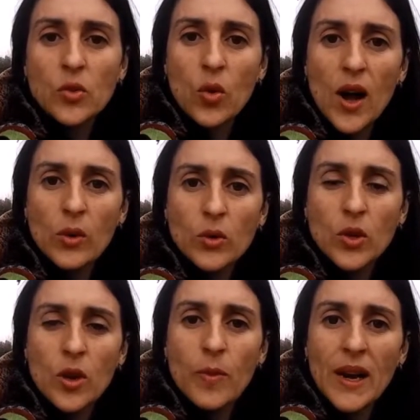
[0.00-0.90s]
throughout
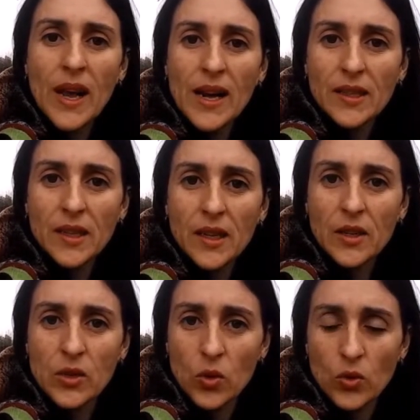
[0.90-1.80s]

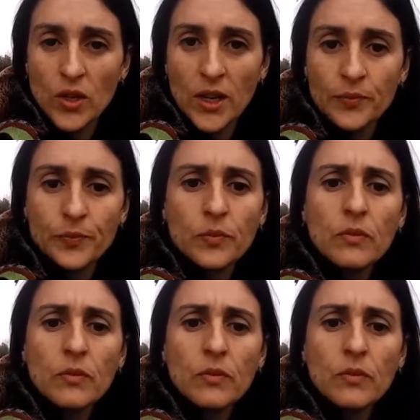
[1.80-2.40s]
Palearctic zone,